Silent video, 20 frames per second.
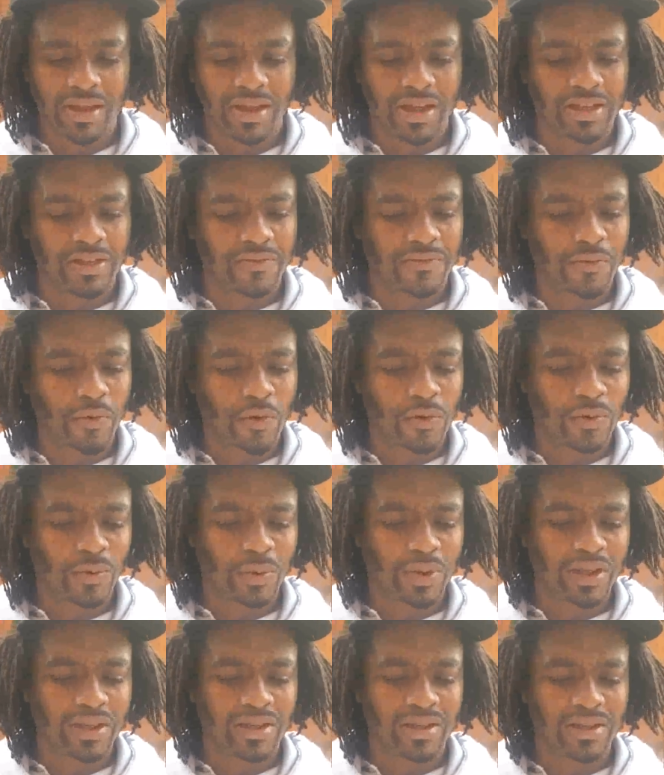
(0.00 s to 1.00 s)
In the 4th
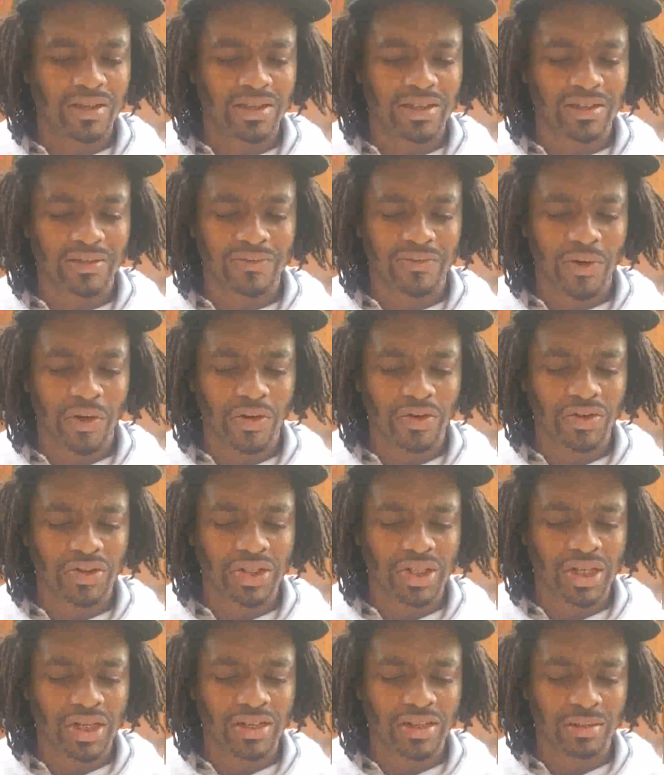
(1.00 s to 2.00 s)
week, in the
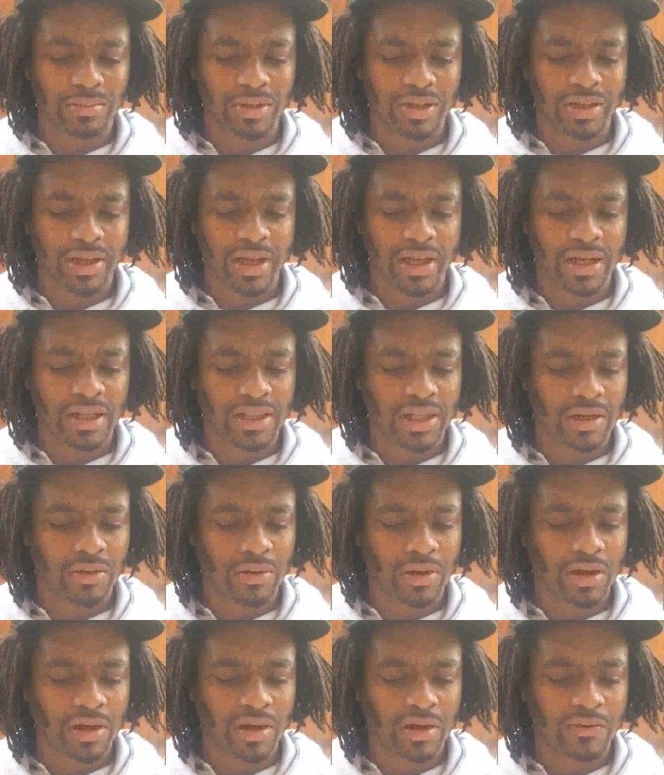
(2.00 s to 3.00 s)
1st year, in the beginning
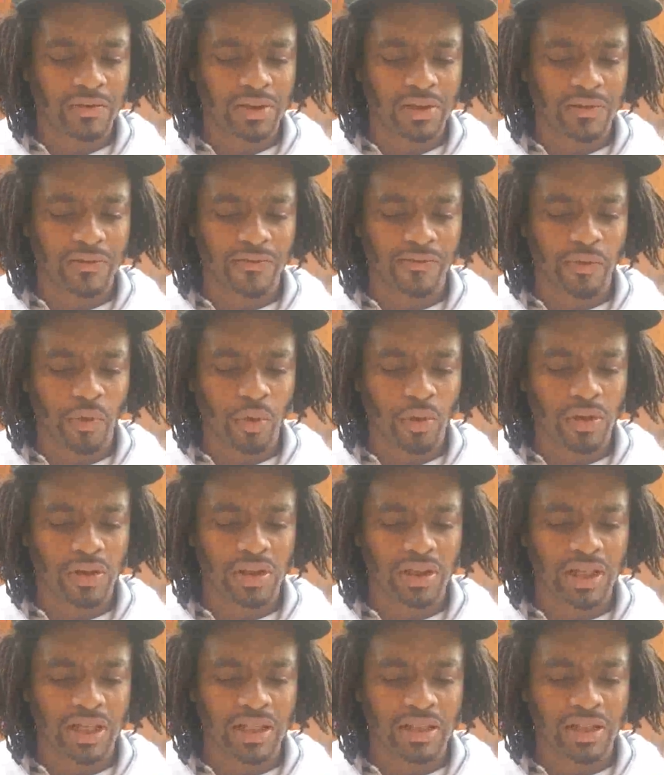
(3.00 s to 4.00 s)
thereof, in the 4th
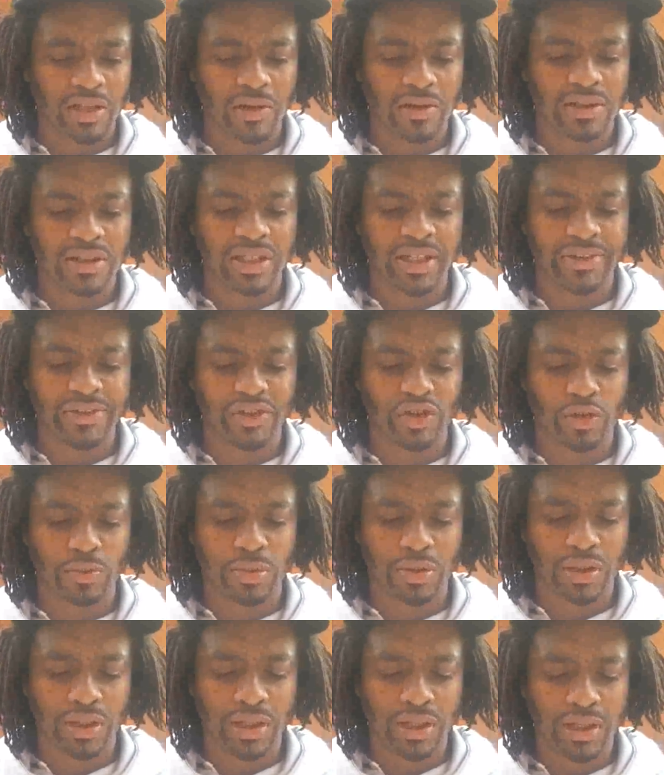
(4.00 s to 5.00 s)
and 13th
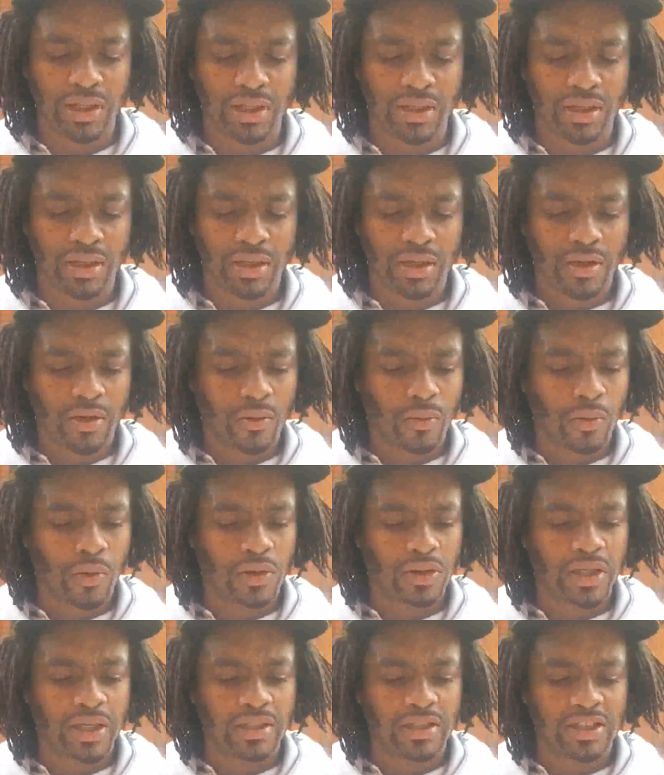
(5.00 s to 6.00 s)
Jubilee,
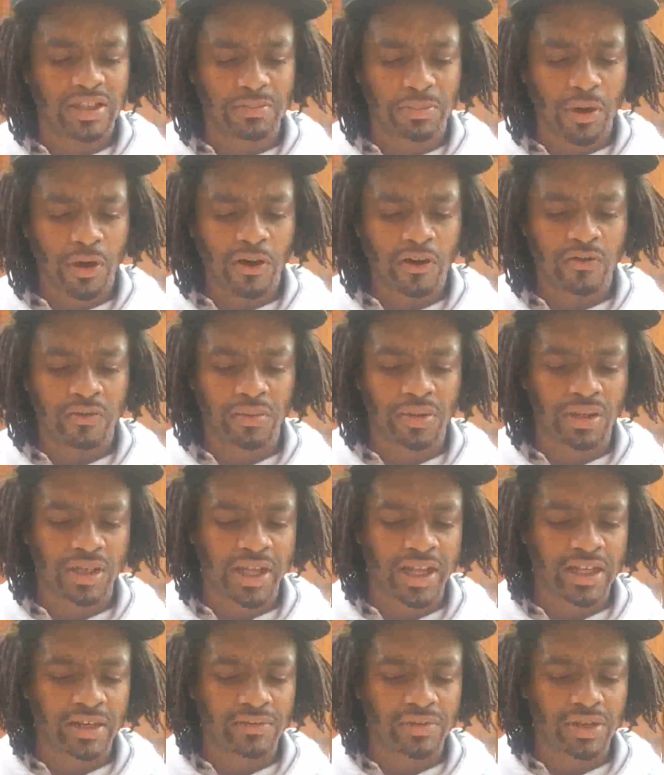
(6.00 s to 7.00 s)
were they dispersed from the
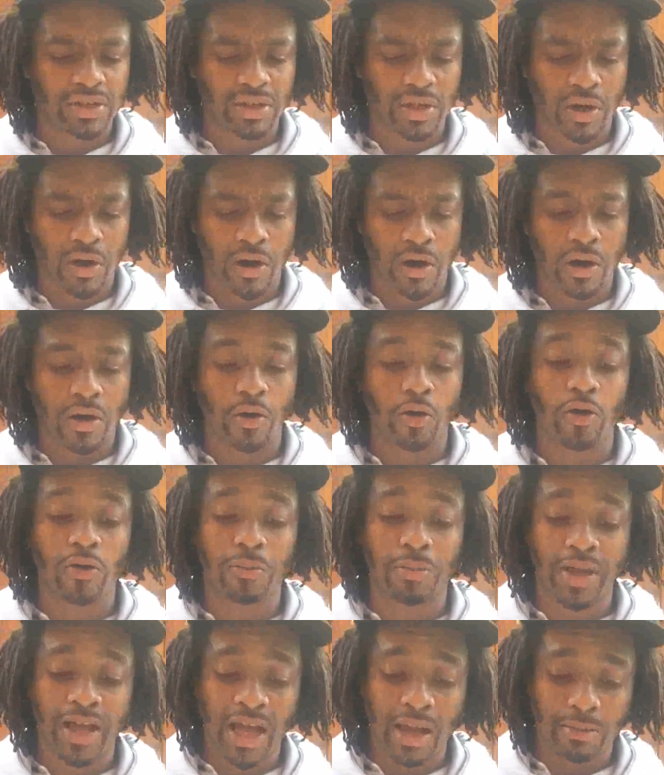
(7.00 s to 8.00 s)
land of Shinar or
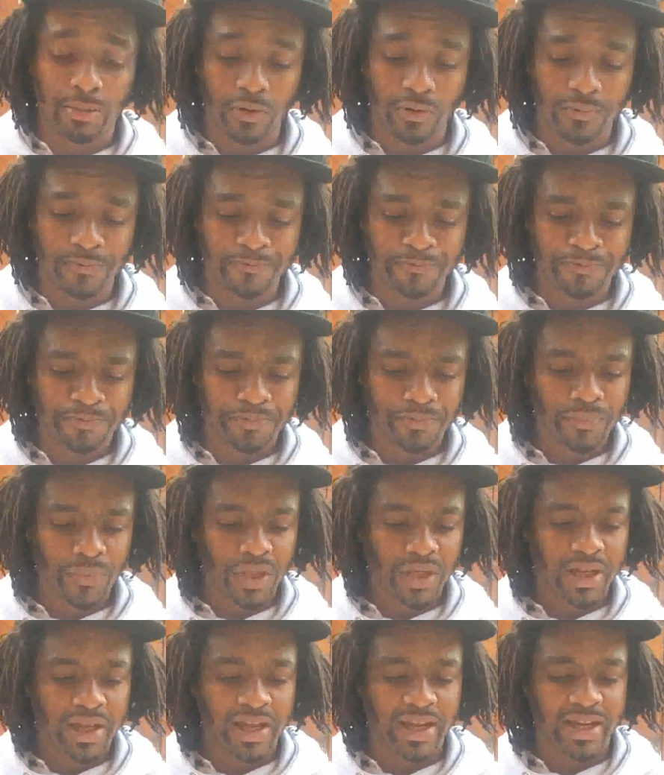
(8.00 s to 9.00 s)
Babel.
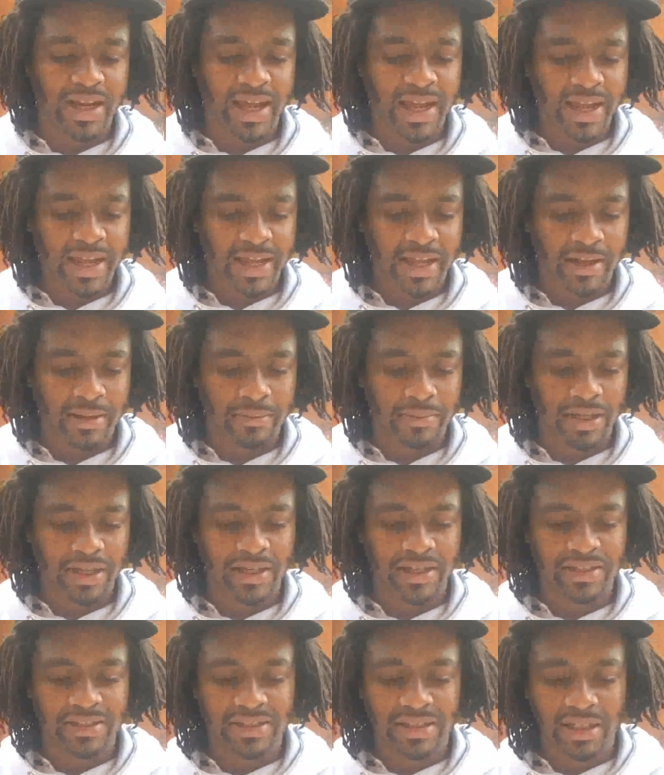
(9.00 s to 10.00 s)
And Ham
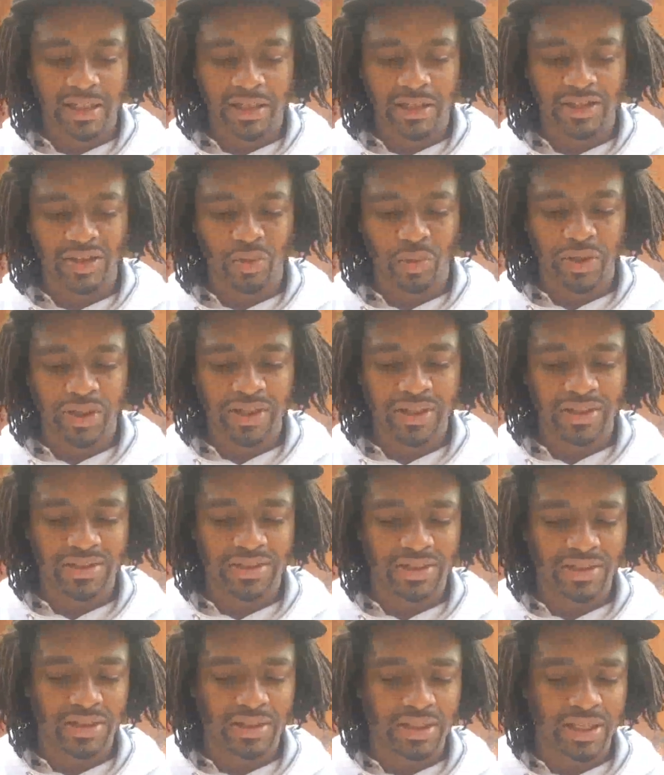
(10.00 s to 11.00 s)
and his sons went
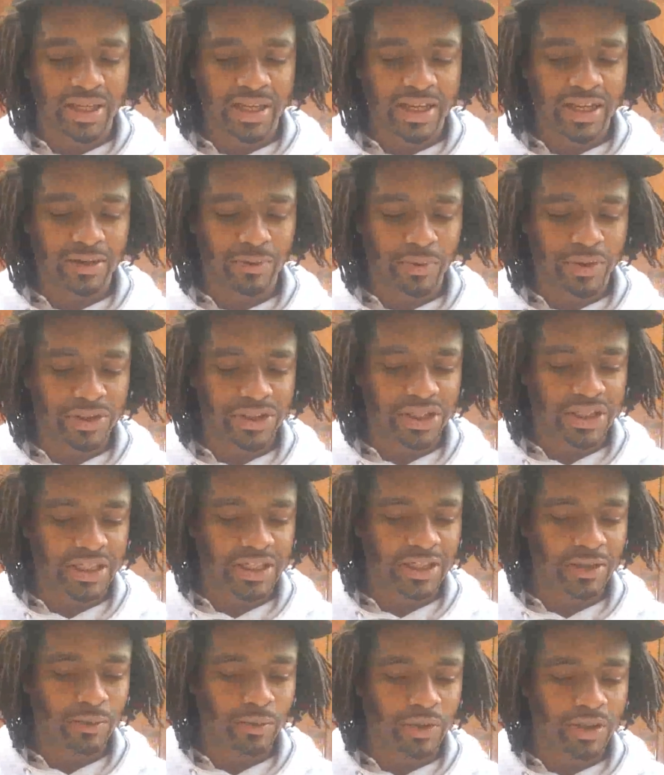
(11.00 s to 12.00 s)
into the land which
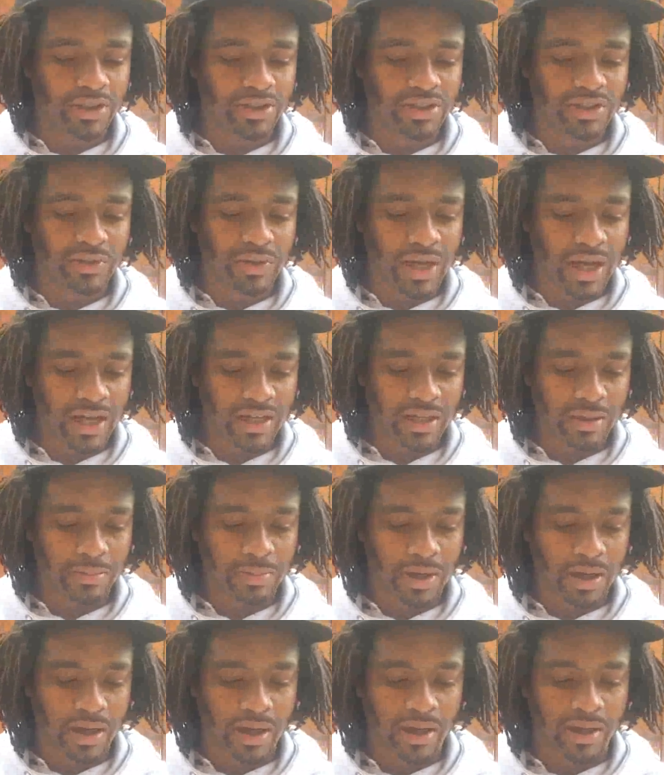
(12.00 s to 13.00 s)
he was to
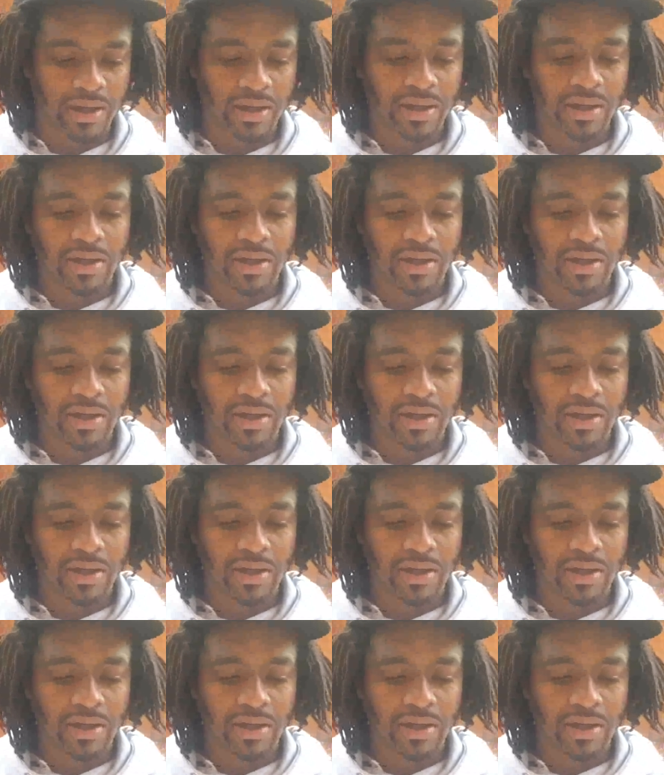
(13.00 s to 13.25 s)
occupy.